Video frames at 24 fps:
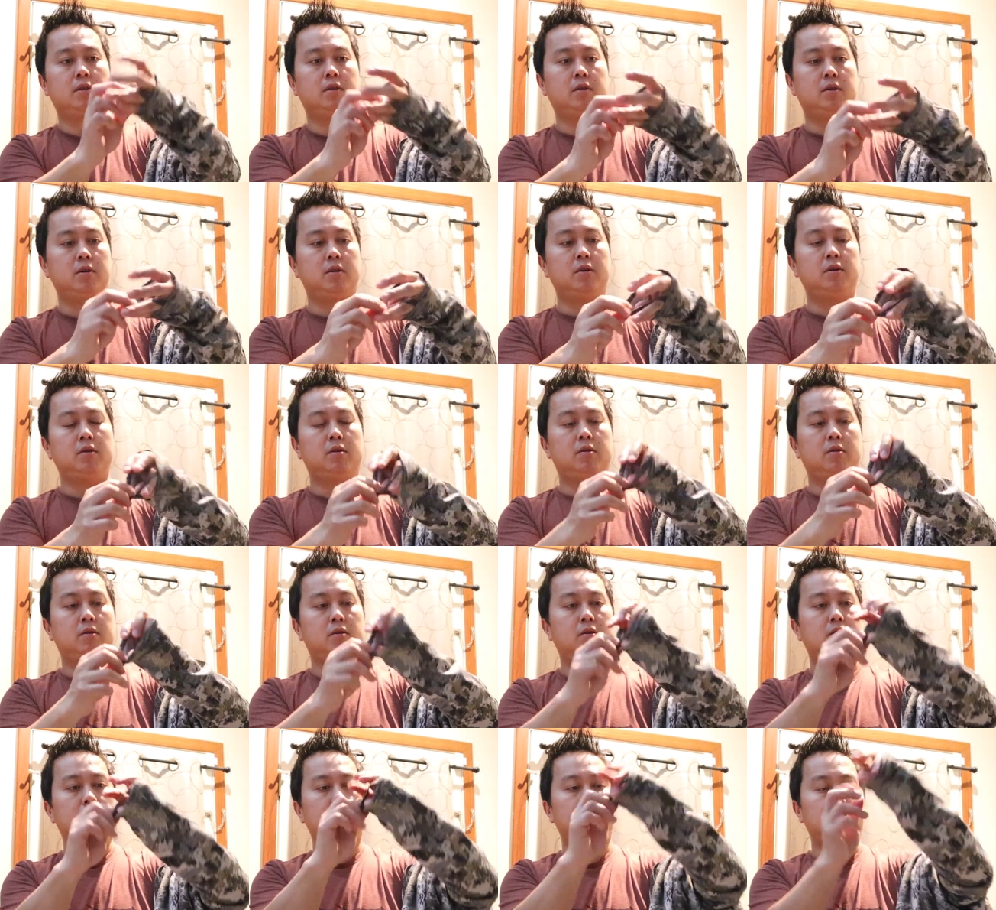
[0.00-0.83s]

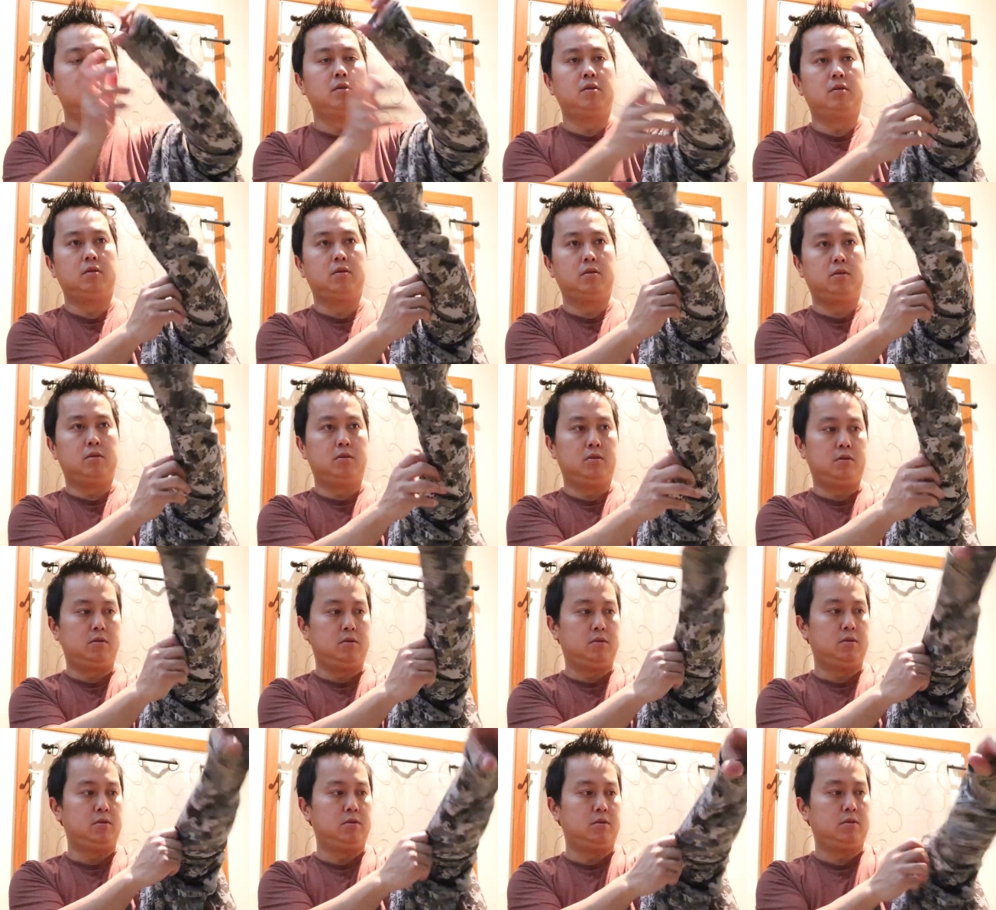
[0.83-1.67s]

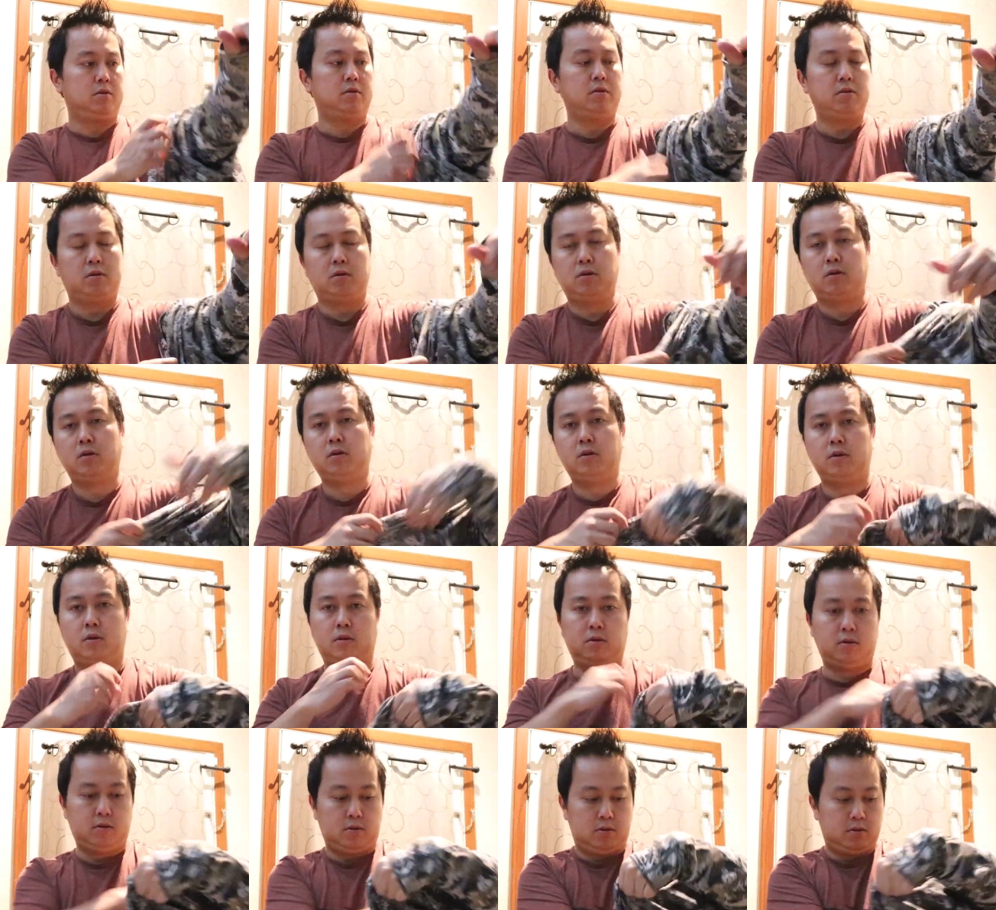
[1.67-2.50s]

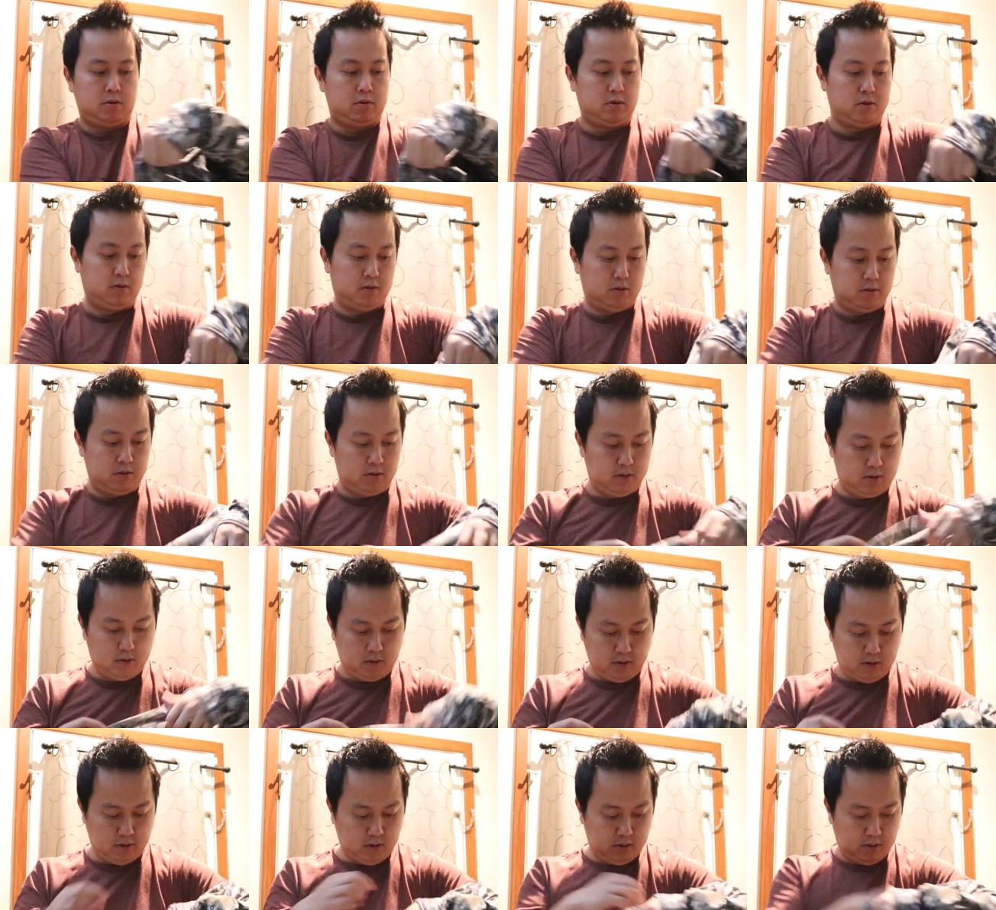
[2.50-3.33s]

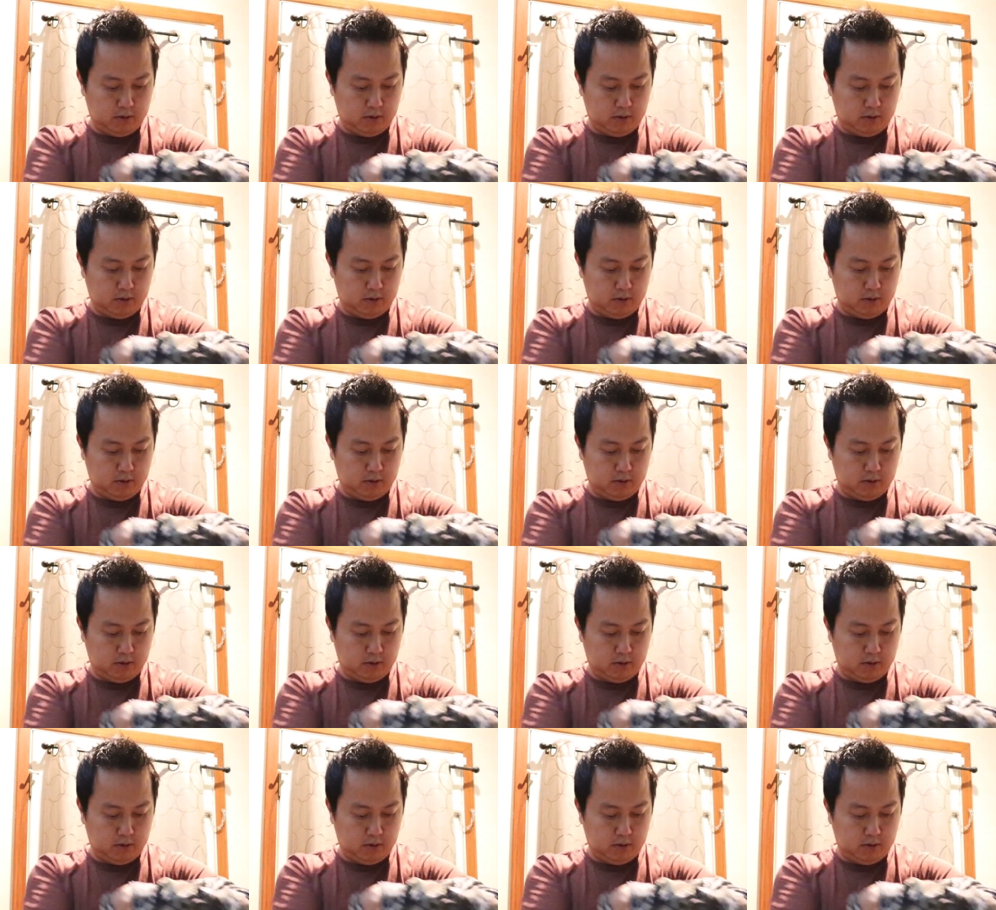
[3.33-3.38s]
No one is speaking in this clip.